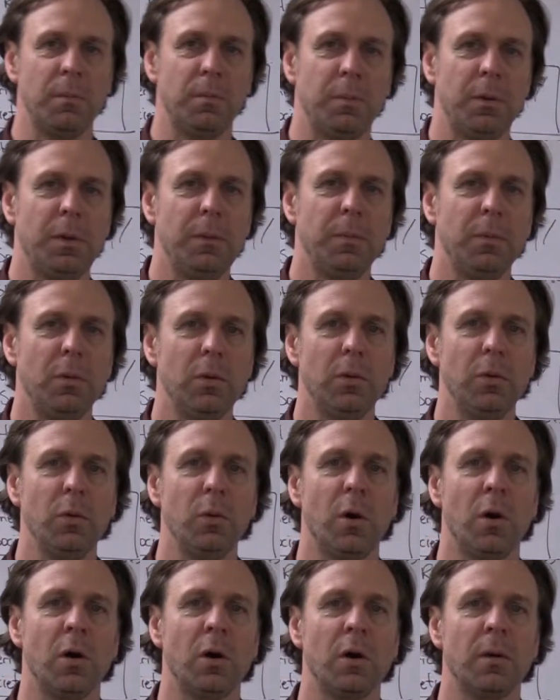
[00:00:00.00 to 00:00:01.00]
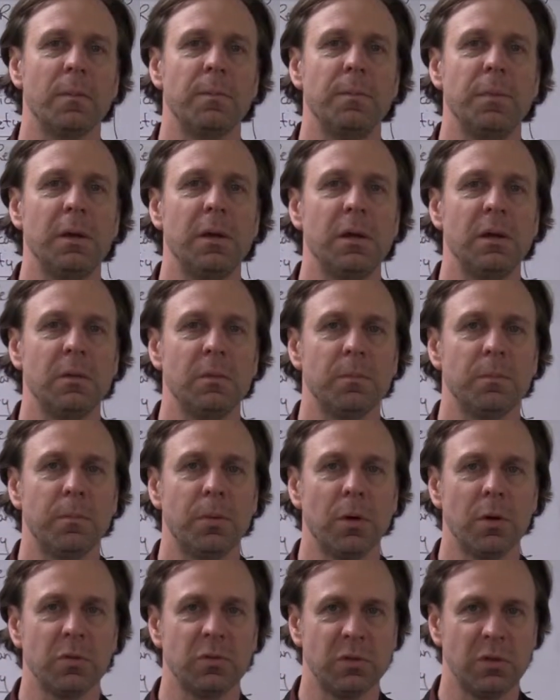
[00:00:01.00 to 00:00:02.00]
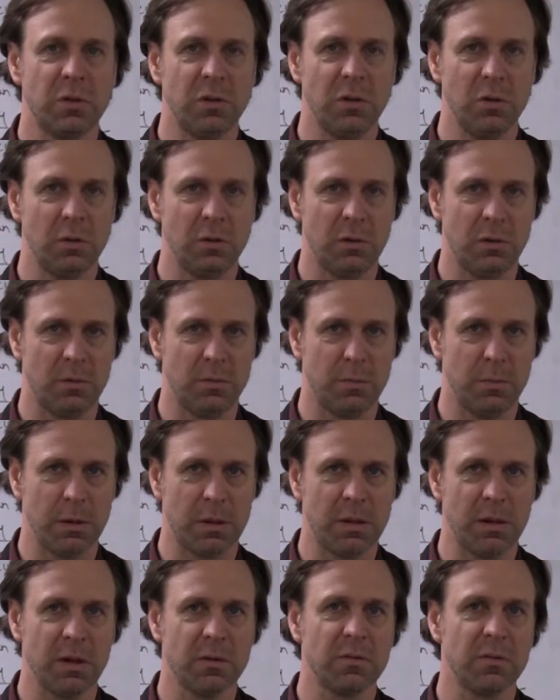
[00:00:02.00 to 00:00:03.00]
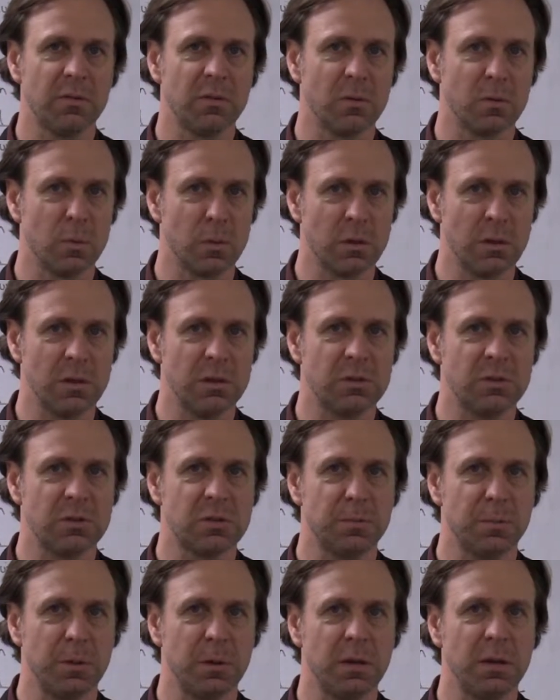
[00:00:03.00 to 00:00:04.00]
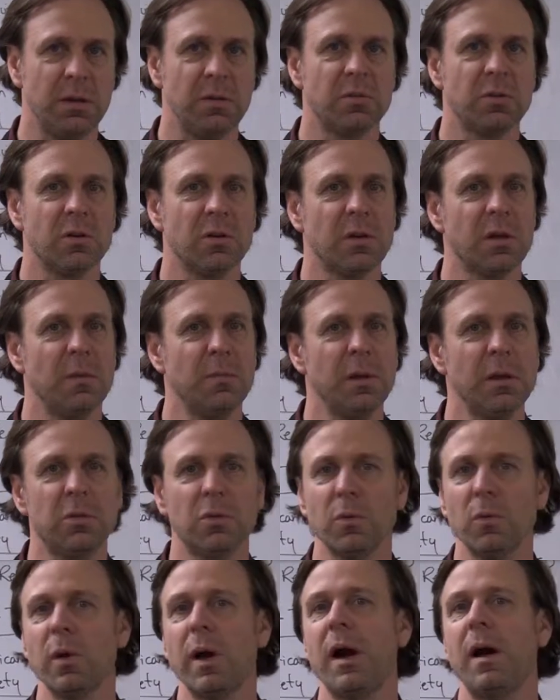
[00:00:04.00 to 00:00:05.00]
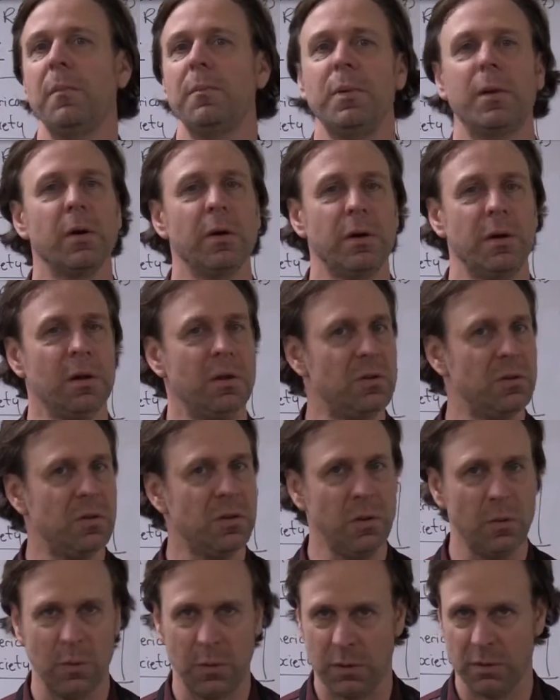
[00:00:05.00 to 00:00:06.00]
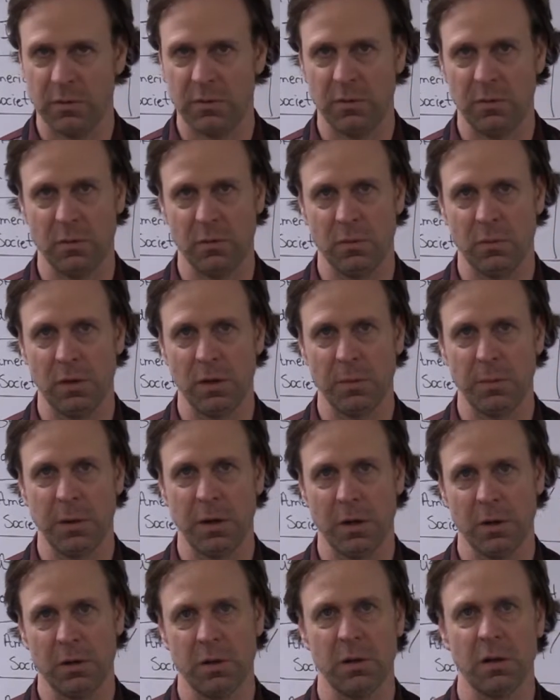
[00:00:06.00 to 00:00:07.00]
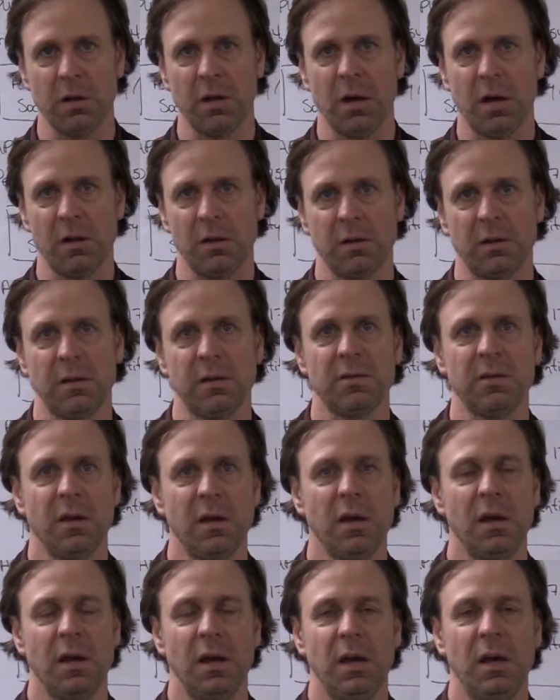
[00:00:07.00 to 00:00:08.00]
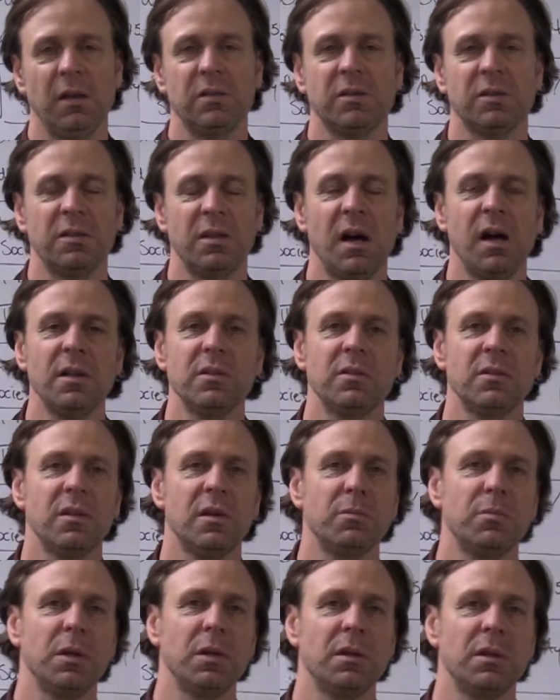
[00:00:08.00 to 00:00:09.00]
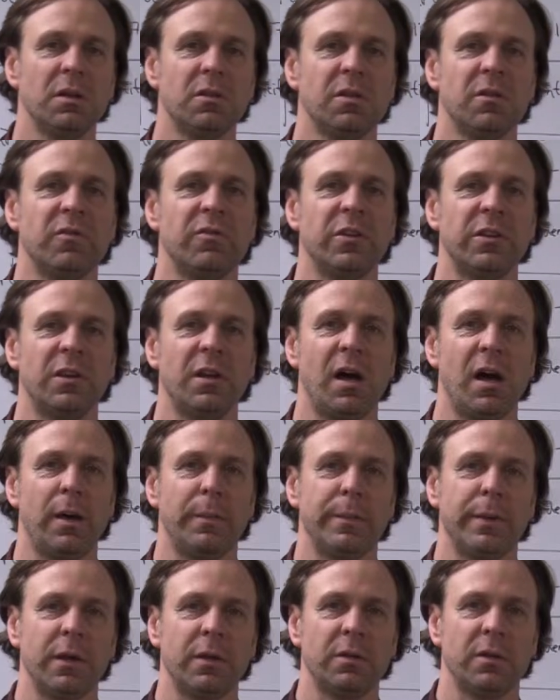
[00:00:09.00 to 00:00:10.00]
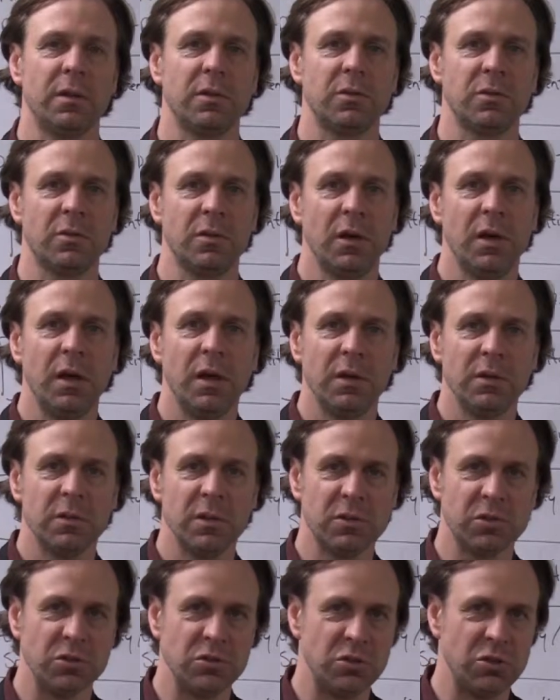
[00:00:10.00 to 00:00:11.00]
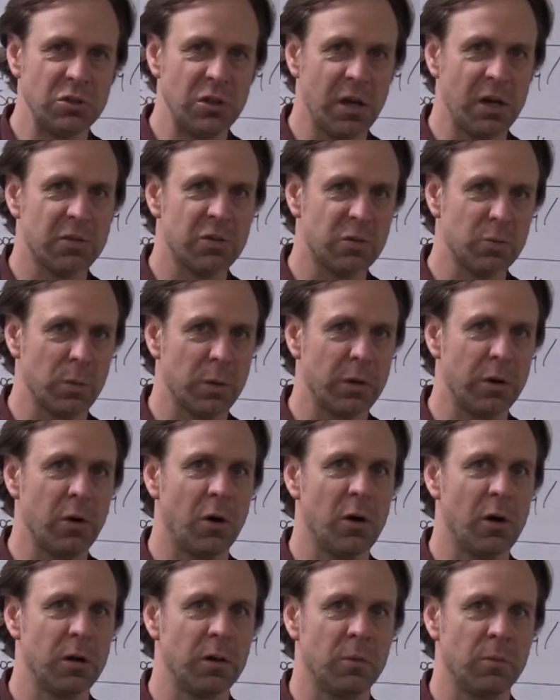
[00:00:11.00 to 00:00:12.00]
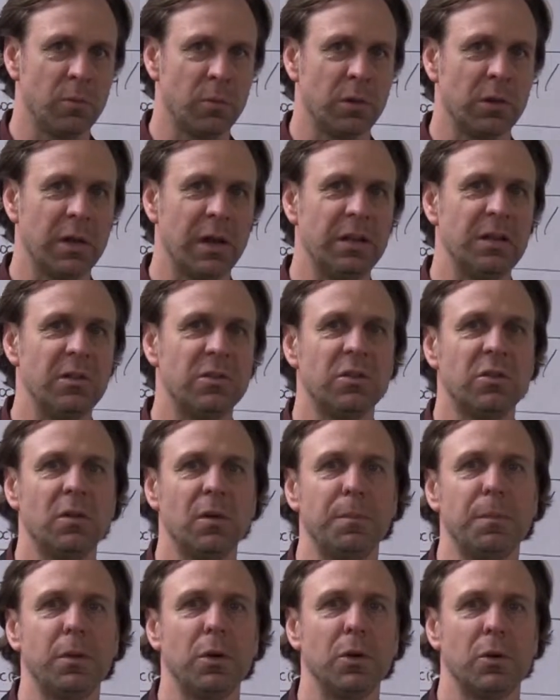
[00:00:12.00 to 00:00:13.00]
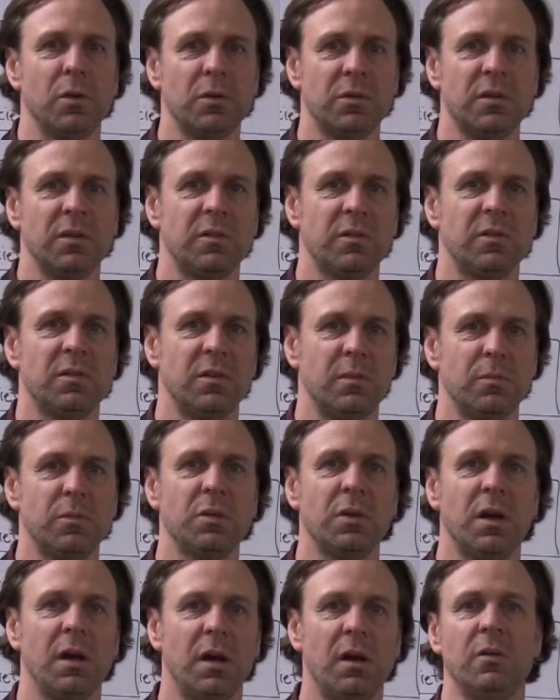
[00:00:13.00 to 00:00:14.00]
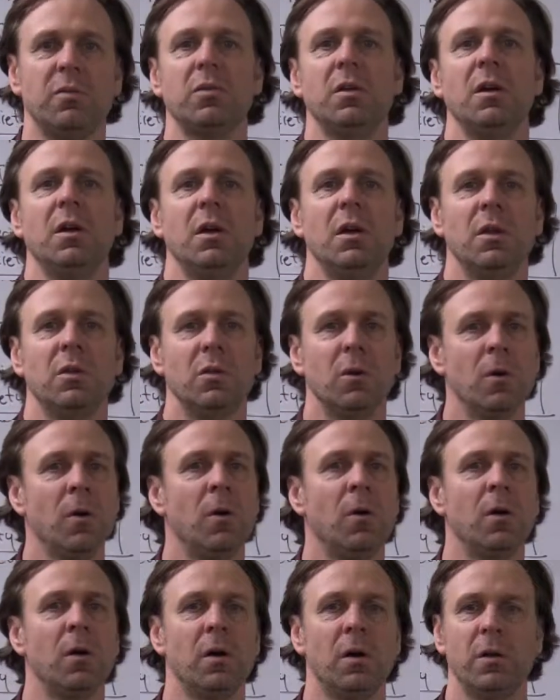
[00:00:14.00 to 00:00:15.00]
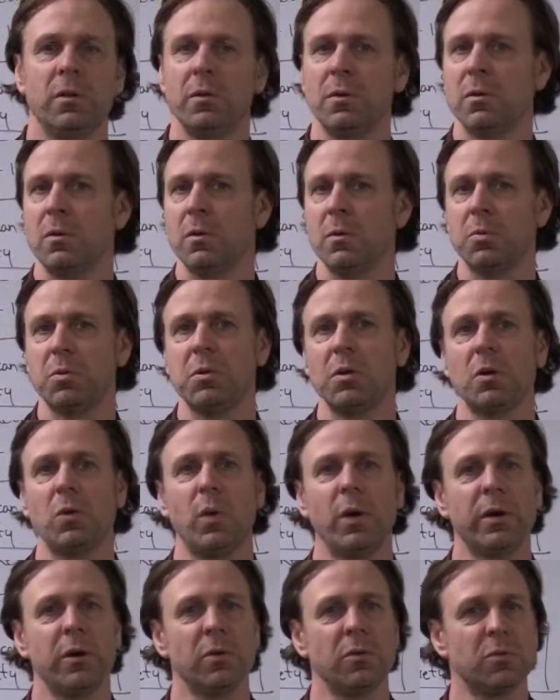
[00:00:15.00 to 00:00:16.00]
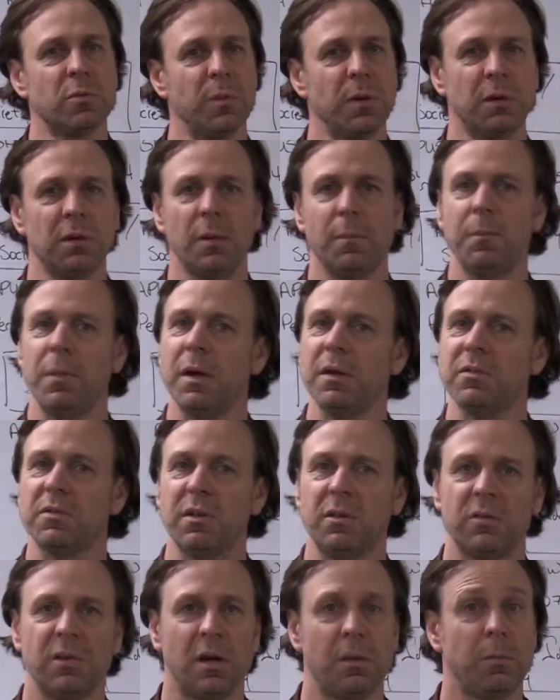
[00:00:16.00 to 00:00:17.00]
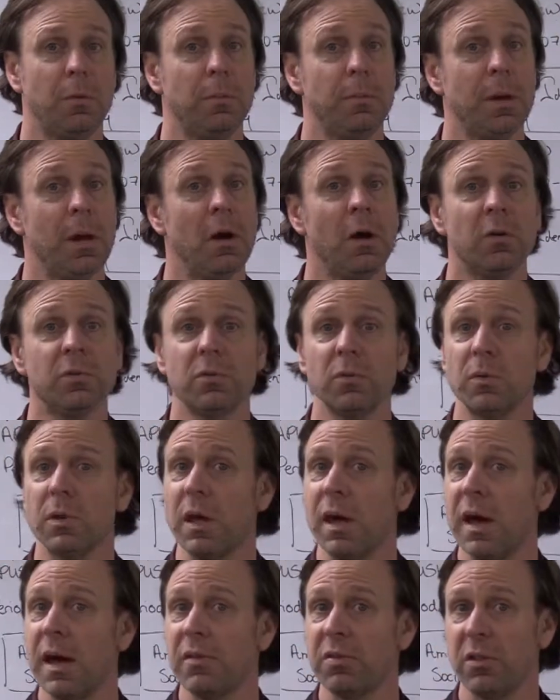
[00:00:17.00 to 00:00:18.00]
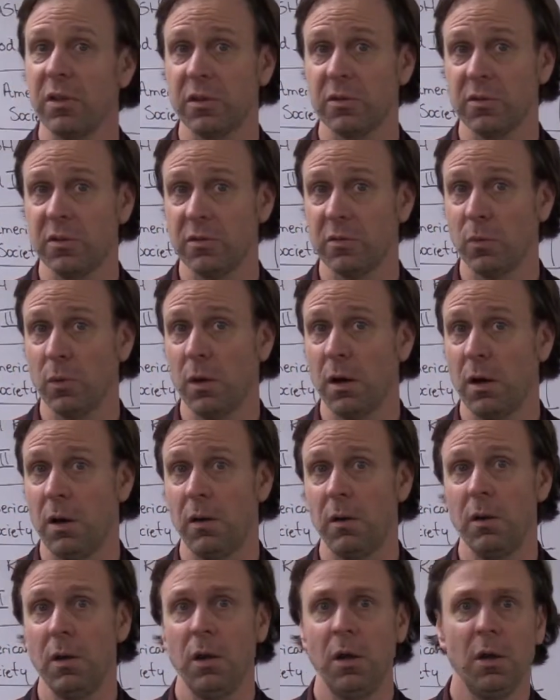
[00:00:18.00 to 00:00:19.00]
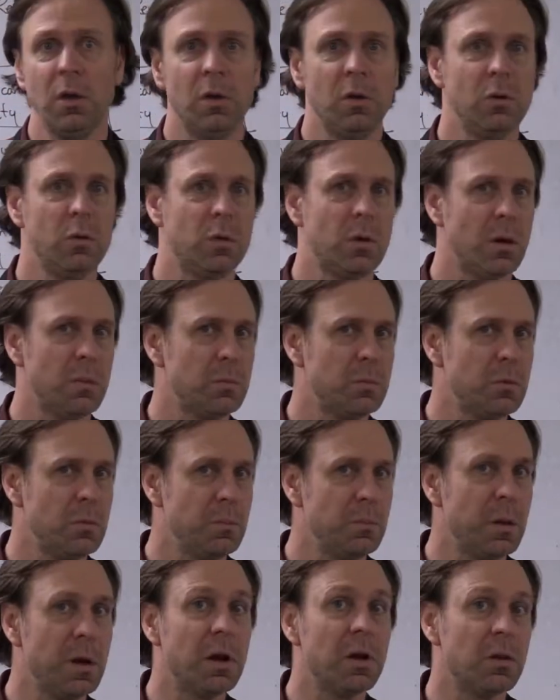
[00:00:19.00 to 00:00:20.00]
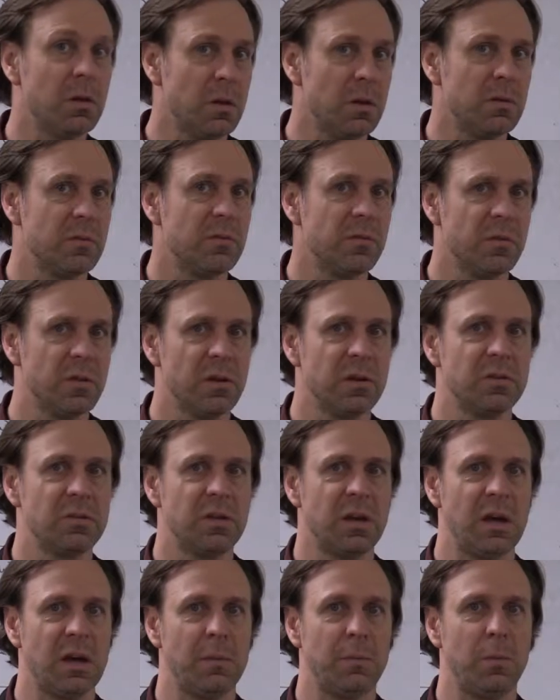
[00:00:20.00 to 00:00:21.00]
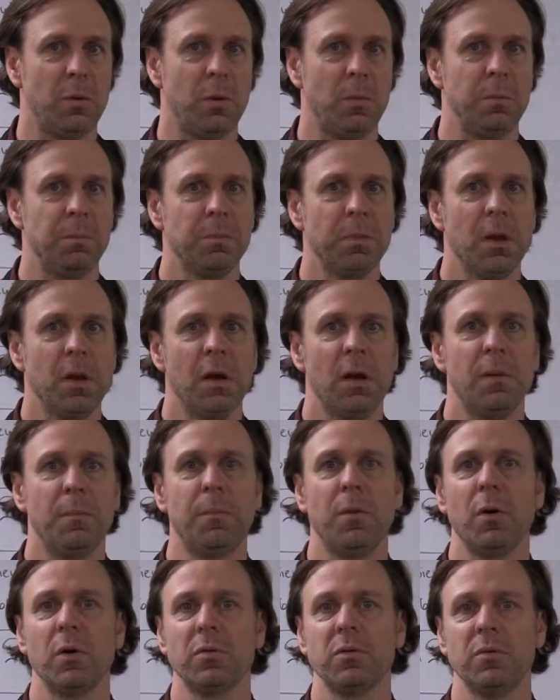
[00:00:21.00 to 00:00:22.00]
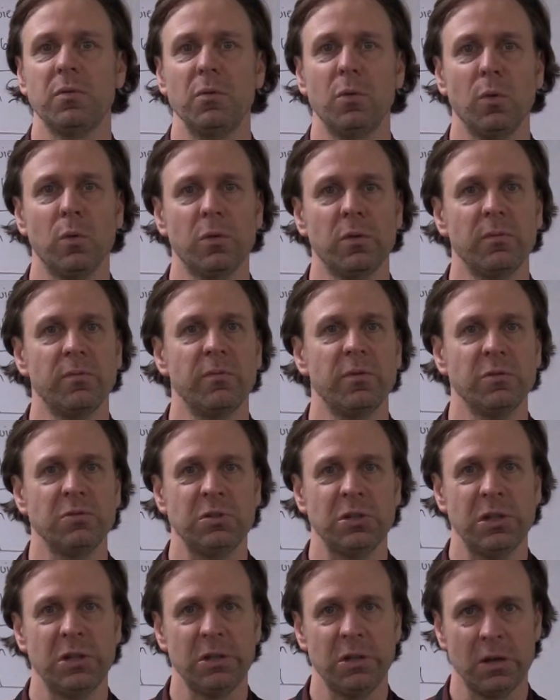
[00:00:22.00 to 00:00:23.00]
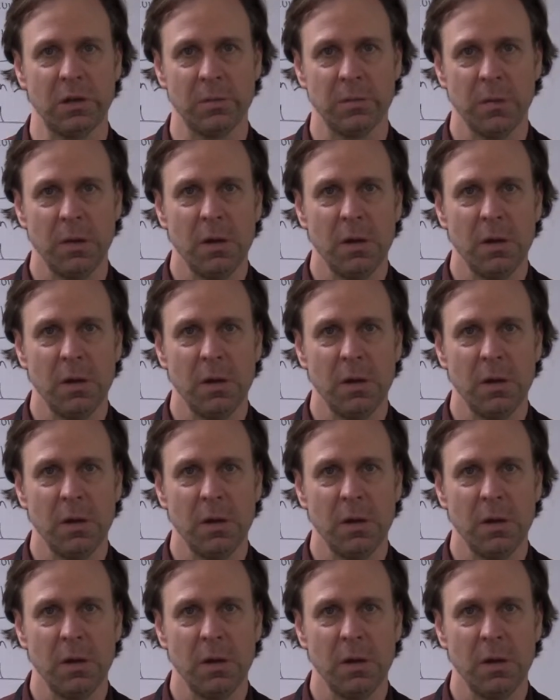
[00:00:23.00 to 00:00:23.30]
people who are being persecuted because of their religious beliefs are coming throughout period two into the American colonies. It's not something that's a phenomena that's just related to the Puritans themselves. There are other groups, the Quakers being the best example, but also Catholics as well, who come to Maryland, for example, and parts of Northern Virginia.